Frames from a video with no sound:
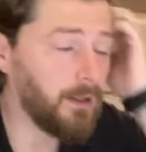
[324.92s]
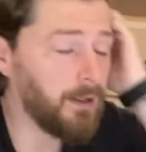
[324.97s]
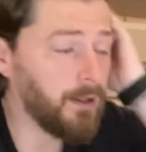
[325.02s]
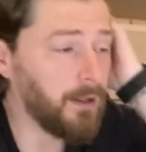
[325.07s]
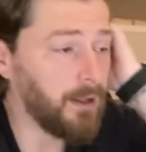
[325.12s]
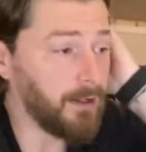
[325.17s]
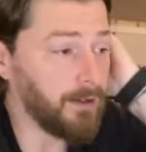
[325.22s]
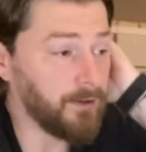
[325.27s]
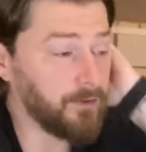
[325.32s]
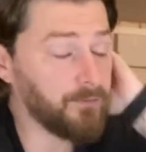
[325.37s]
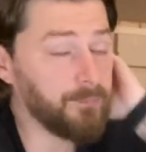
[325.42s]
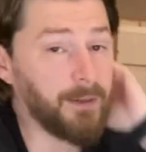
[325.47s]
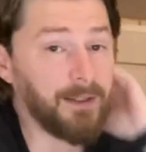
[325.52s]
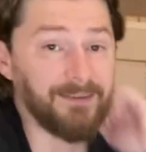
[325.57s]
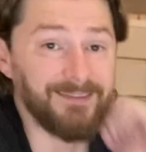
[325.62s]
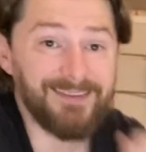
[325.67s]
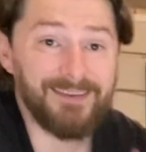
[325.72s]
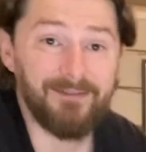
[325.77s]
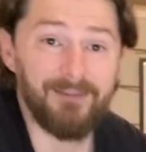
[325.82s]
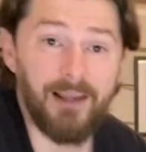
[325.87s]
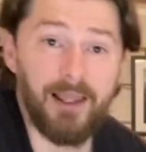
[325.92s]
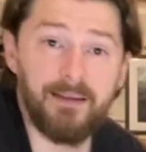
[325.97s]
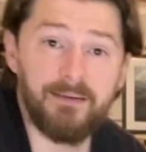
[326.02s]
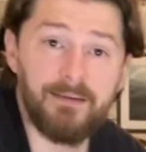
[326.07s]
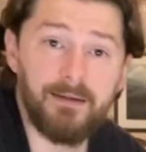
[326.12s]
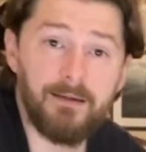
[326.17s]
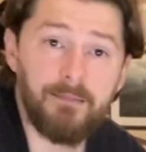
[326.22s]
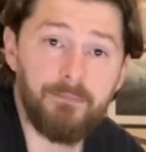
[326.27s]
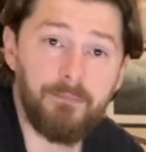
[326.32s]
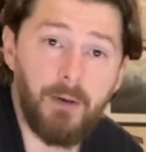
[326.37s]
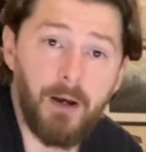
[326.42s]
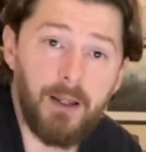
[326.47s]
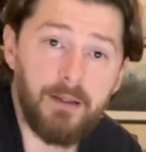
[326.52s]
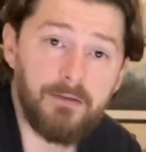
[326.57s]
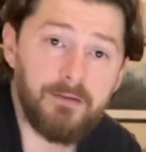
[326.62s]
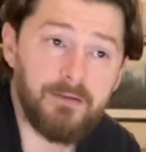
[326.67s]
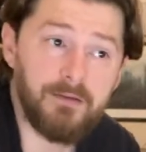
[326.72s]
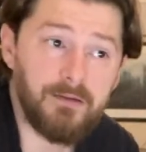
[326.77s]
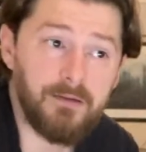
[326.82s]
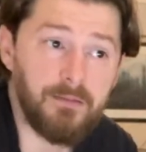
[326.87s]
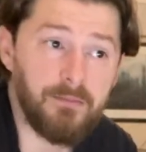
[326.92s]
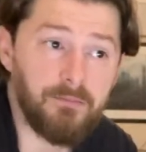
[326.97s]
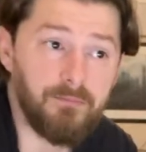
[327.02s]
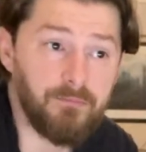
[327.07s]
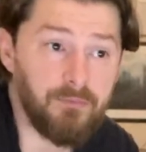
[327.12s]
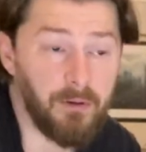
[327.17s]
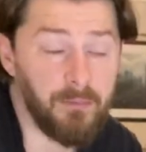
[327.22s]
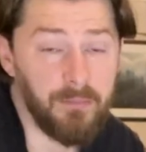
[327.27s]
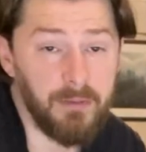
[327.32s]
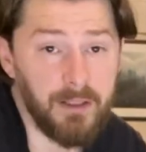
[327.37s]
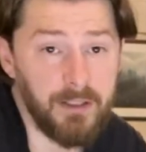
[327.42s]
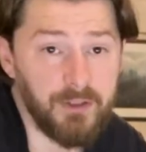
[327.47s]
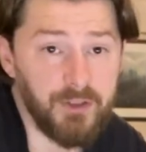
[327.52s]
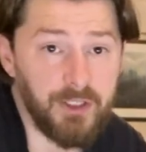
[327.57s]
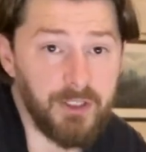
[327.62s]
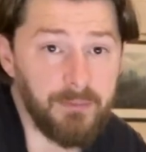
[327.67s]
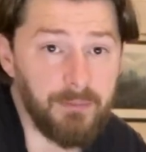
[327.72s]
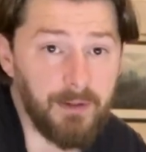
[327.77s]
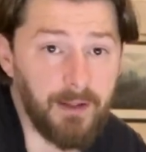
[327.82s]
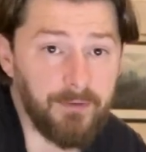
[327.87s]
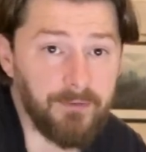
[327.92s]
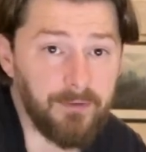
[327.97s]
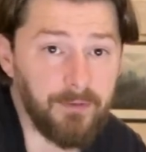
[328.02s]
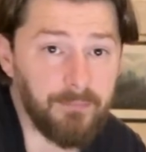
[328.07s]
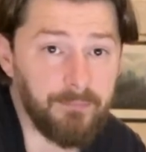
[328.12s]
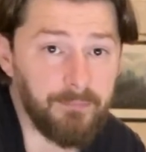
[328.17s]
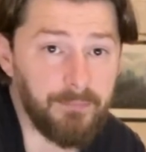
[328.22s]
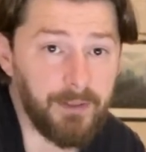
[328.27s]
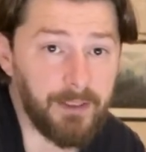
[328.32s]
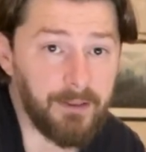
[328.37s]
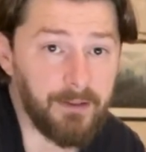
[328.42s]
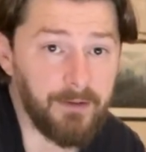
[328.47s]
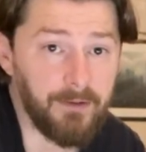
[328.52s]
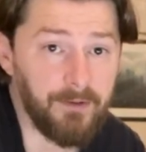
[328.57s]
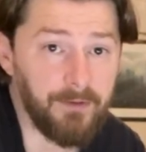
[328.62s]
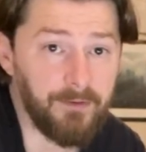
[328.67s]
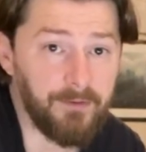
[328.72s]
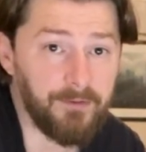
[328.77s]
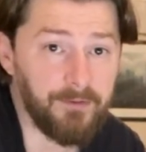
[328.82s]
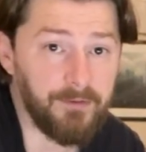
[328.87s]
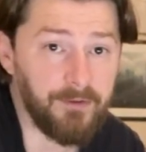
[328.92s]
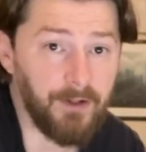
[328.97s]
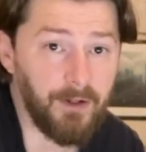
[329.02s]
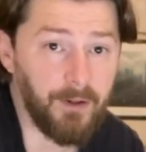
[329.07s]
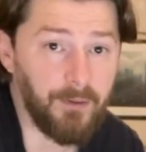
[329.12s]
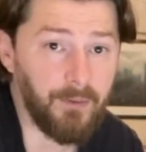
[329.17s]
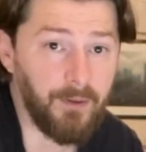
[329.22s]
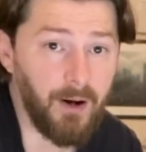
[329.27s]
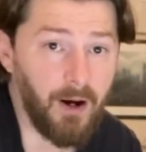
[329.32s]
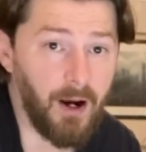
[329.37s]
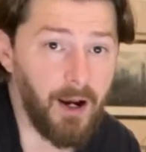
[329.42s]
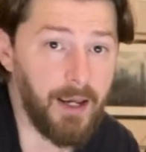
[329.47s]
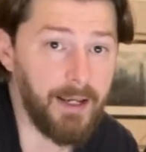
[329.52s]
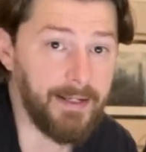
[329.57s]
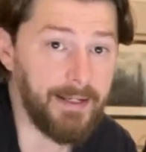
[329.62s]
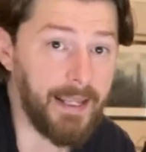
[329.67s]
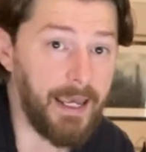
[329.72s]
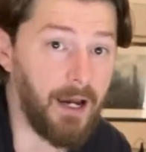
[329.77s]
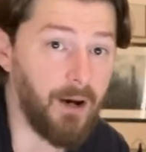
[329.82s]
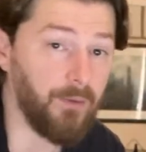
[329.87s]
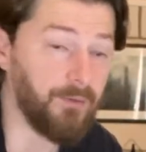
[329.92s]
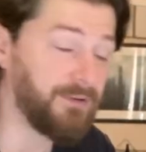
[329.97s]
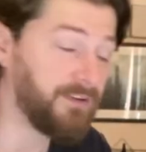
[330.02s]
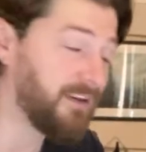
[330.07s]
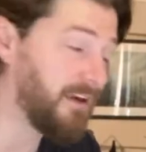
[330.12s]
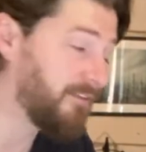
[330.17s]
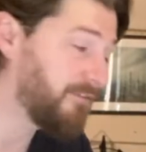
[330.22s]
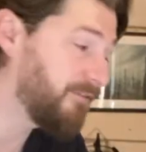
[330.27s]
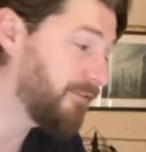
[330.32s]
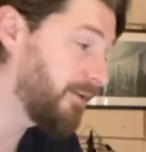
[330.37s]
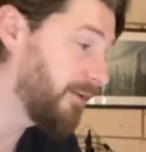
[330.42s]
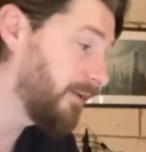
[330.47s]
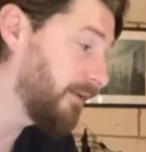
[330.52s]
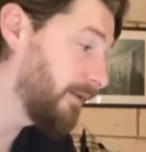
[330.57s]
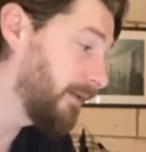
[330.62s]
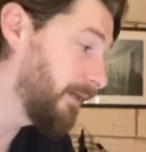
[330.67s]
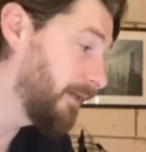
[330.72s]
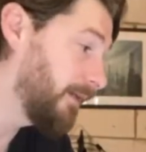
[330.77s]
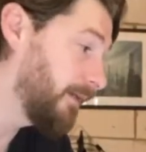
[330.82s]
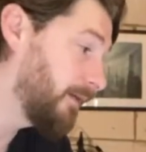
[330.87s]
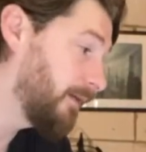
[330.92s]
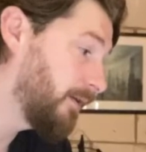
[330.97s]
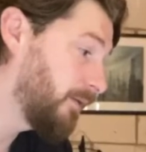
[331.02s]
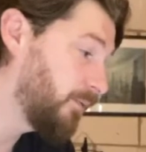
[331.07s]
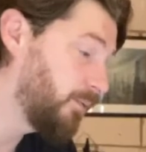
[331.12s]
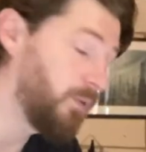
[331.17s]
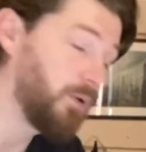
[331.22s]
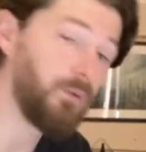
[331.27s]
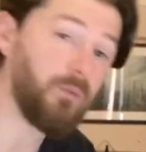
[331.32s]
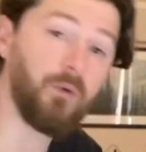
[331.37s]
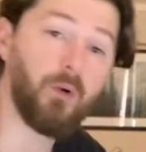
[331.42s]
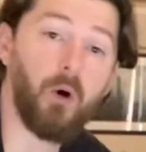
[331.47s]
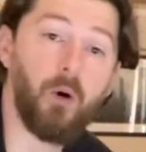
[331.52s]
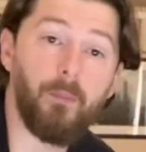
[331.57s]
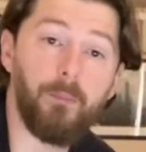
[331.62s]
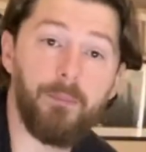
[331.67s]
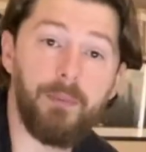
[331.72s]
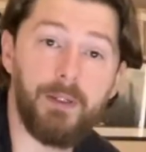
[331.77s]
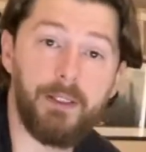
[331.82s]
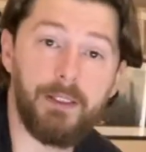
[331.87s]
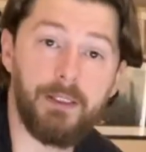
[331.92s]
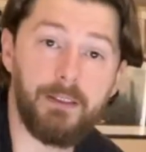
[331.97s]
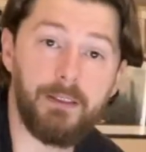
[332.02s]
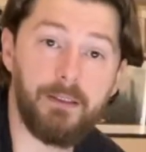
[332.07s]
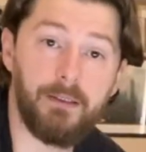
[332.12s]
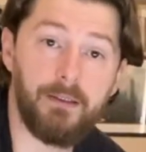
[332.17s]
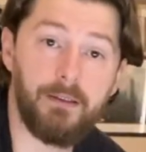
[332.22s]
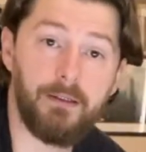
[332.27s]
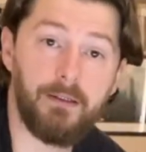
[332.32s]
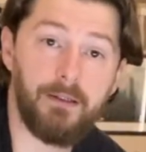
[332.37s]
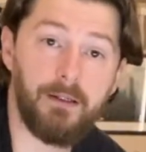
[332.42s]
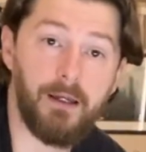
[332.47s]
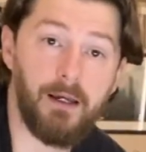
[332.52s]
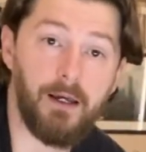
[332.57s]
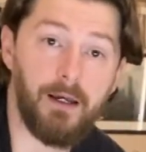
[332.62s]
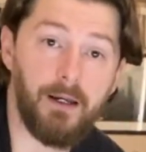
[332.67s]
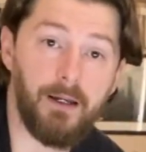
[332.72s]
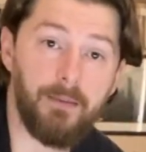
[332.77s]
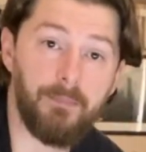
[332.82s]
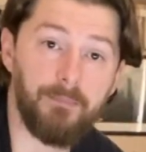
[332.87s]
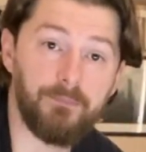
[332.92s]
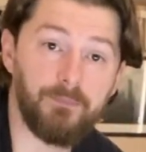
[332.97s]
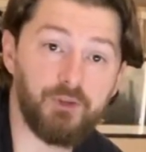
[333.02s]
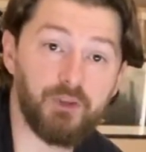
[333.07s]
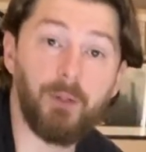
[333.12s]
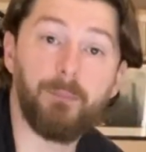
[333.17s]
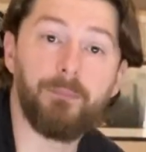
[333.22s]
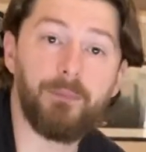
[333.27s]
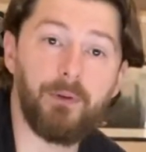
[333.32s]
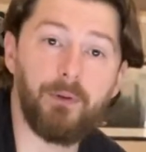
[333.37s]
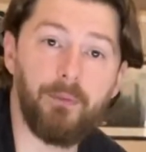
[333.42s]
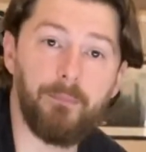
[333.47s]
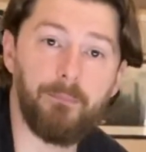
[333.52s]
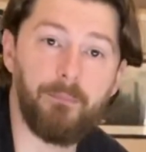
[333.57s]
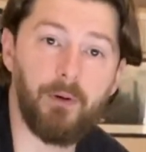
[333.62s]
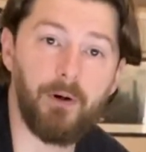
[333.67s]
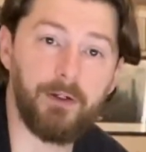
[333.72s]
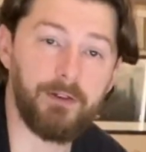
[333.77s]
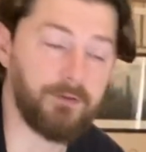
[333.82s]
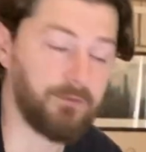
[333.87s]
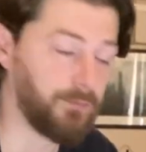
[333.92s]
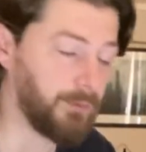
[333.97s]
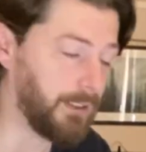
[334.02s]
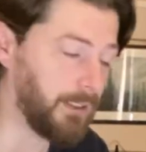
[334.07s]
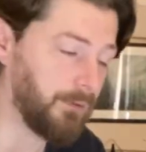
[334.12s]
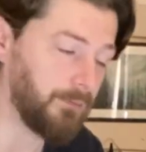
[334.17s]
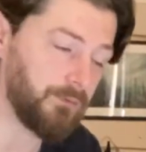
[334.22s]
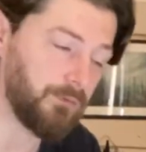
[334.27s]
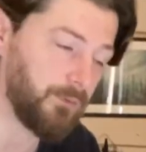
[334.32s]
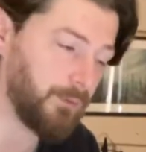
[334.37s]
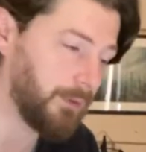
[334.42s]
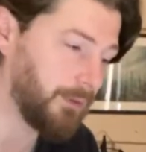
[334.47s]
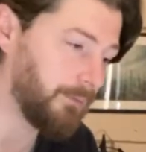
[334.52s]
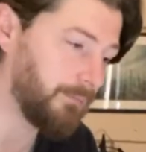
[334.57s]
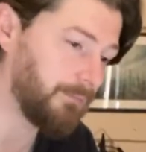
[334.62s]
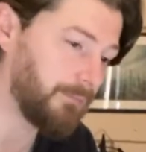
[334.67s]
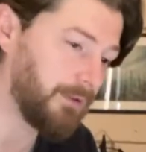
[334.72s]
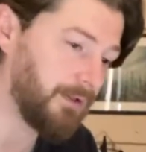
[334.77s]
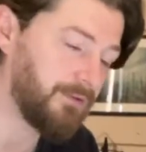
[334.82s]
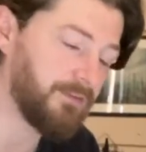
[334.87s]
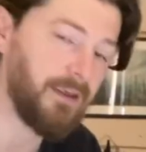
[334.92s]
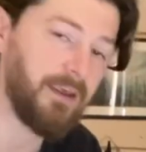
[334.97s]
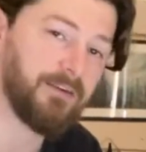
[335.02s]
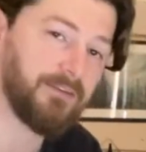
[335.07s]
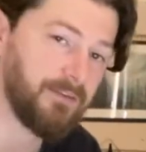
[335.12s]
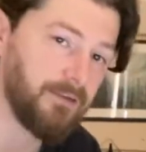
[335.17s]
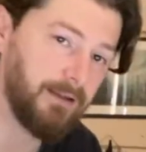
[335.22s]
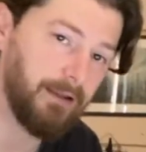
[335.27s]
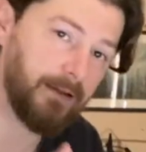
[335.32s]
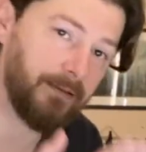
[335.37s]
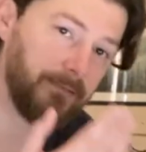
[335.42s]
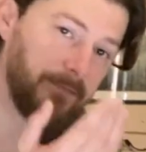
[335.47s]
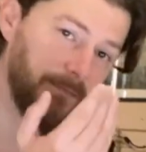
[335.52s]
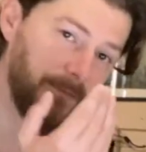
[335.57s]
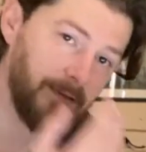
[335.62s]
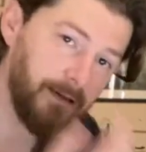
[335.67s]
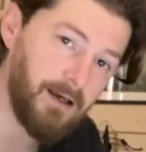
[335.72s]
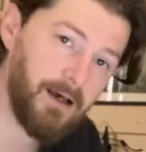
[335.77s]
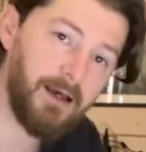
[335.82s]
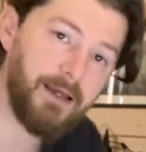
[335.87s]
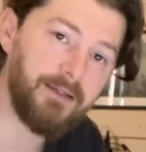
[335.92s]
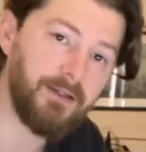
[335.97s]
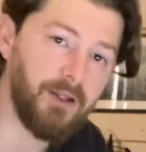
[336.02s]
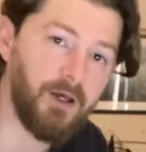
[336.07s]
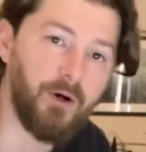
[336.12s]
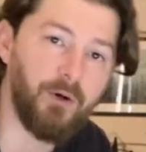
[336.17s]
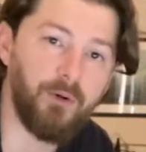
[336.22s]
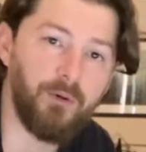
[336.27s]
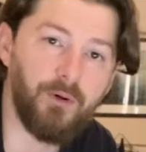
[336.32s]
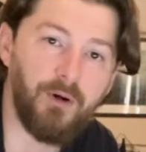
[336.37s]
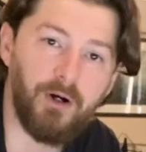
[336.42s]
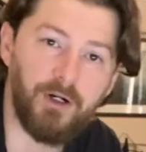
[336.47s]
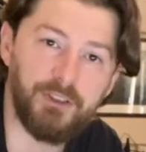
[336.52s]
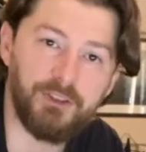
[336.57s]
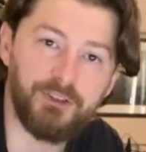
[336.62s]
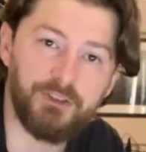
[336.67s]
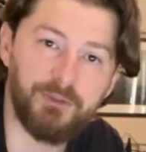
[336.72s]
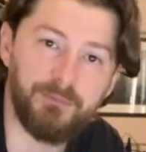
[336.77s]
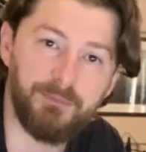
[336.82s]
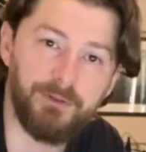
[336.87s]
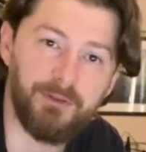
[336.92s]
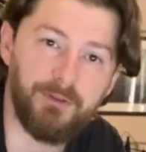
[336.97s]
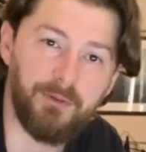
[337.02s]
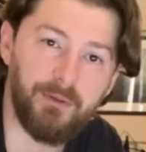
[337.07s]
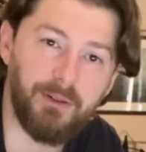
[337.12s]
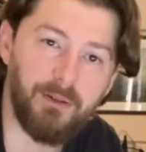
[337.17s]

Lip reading: An expensive lesson, but probably a cheap lesson, because, you know, I now definitely will not be jumping on bikes without doing the test that I know I should be doing.